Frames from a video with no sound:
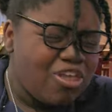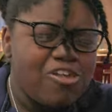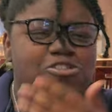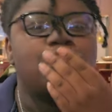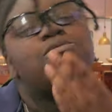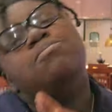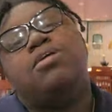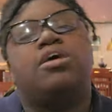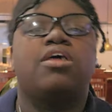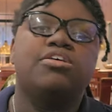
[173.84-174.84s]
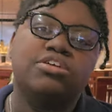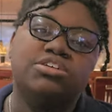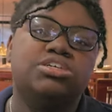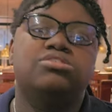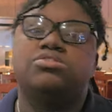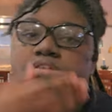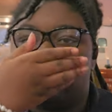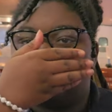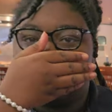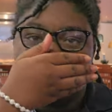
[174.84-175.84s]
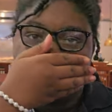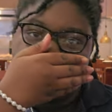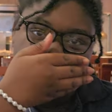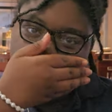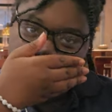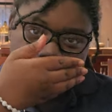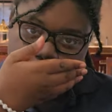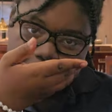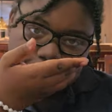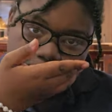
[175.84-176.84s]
It's sweet, but I liked it. I just didn't expect it to be that sweet.